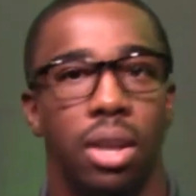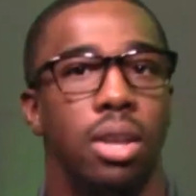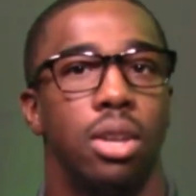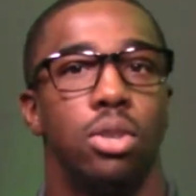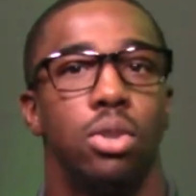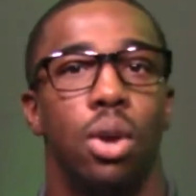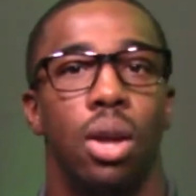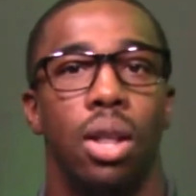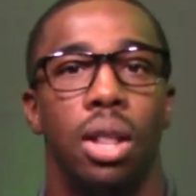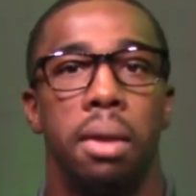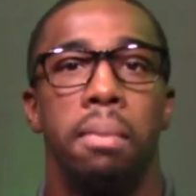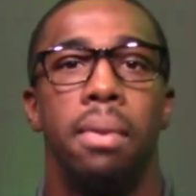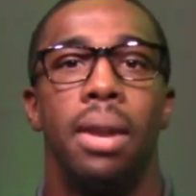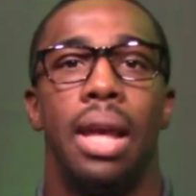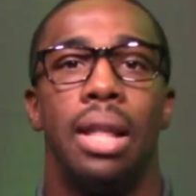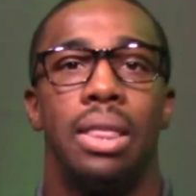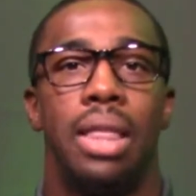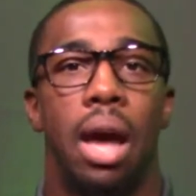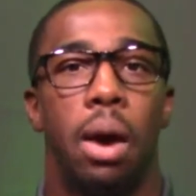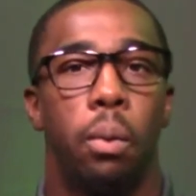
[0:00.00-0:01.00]
So
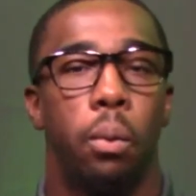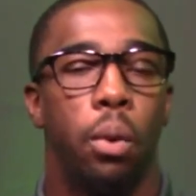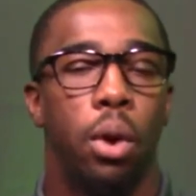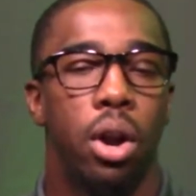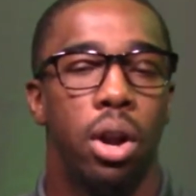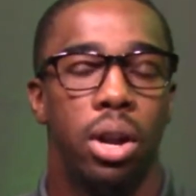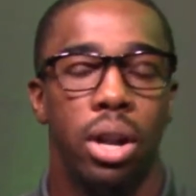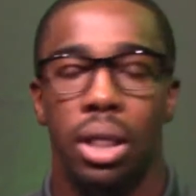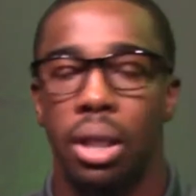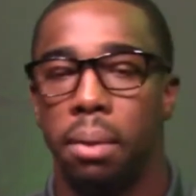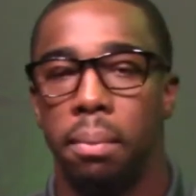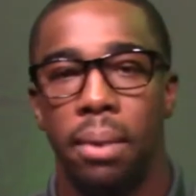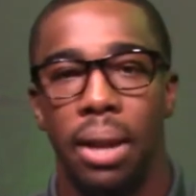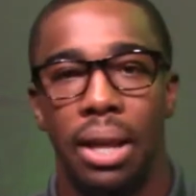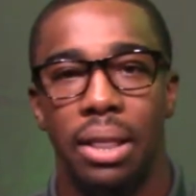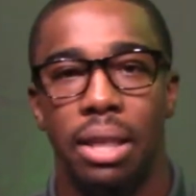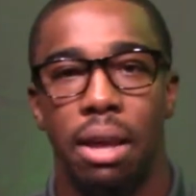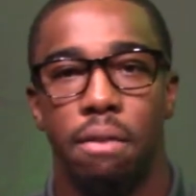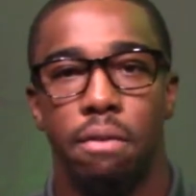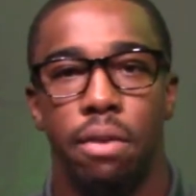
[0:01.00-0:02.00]
eliminate that word,
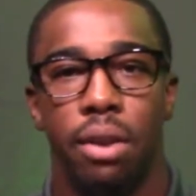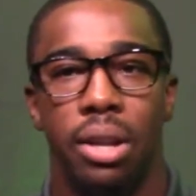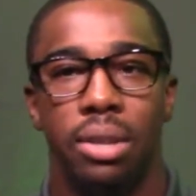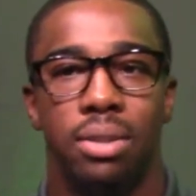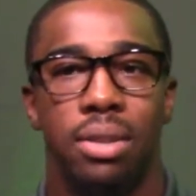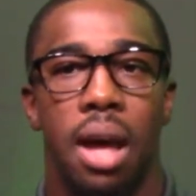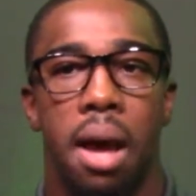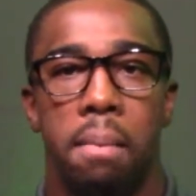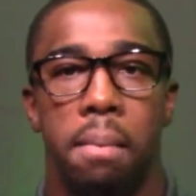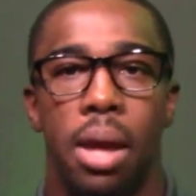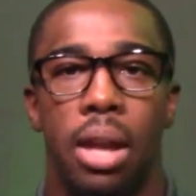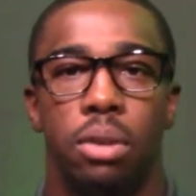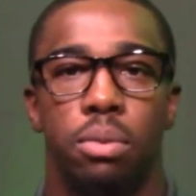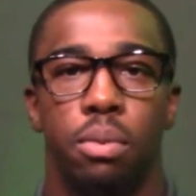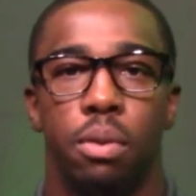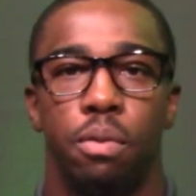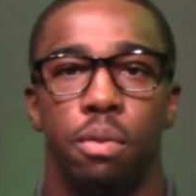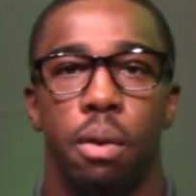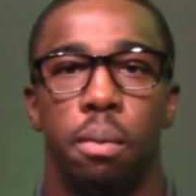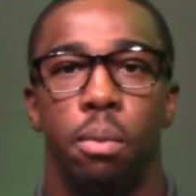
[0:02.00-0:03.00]
eliminate that phrase time
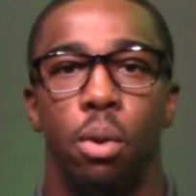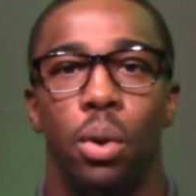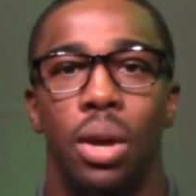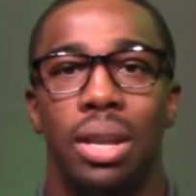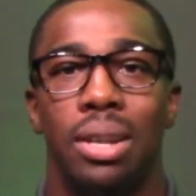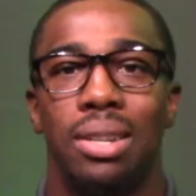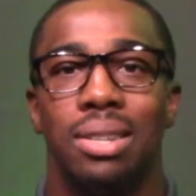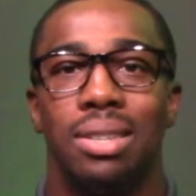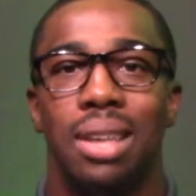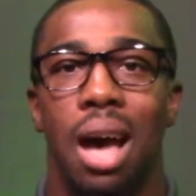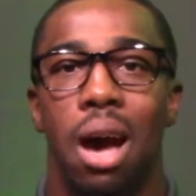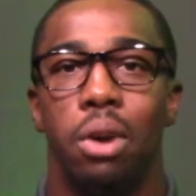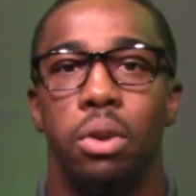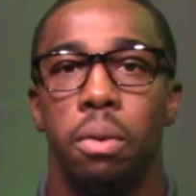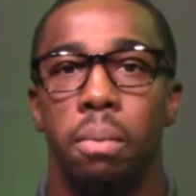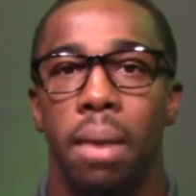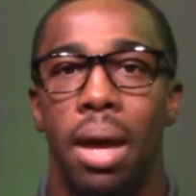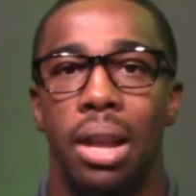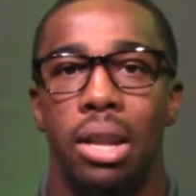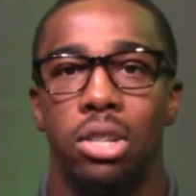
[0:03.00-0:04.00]
management from you, and it's how you
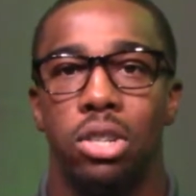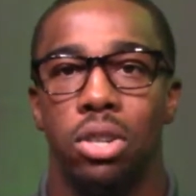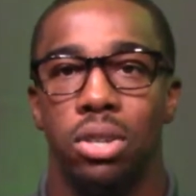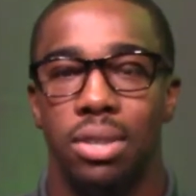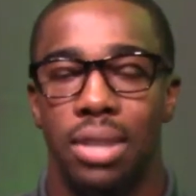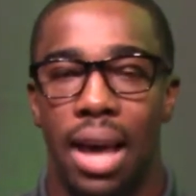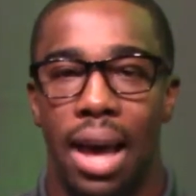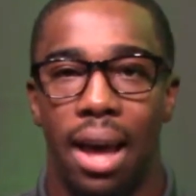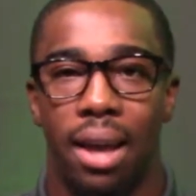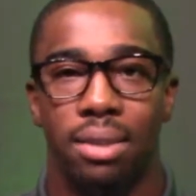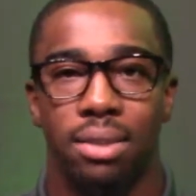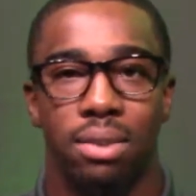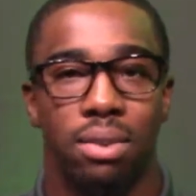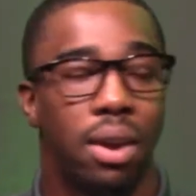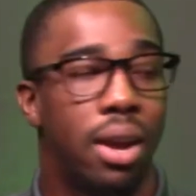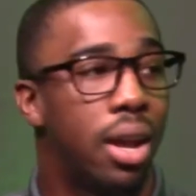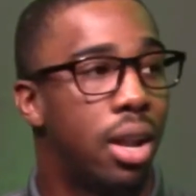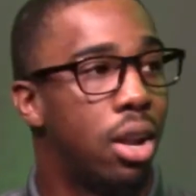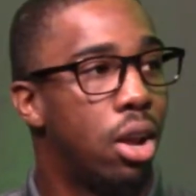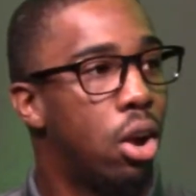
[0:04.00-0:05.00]
manage your task,
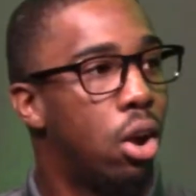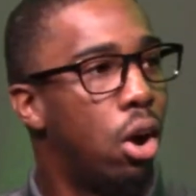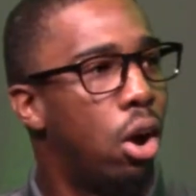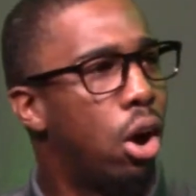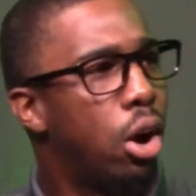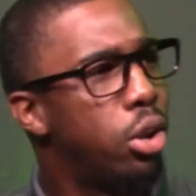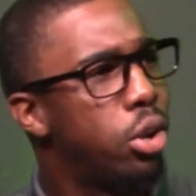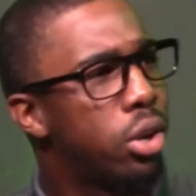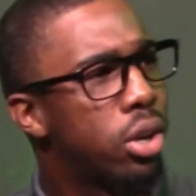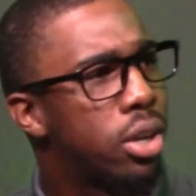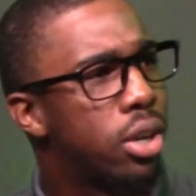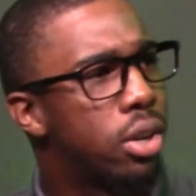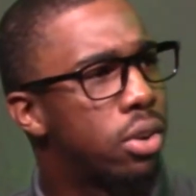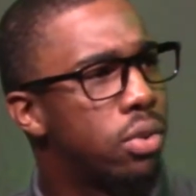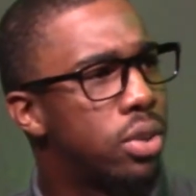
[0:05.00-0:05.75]
right? Are you a cook,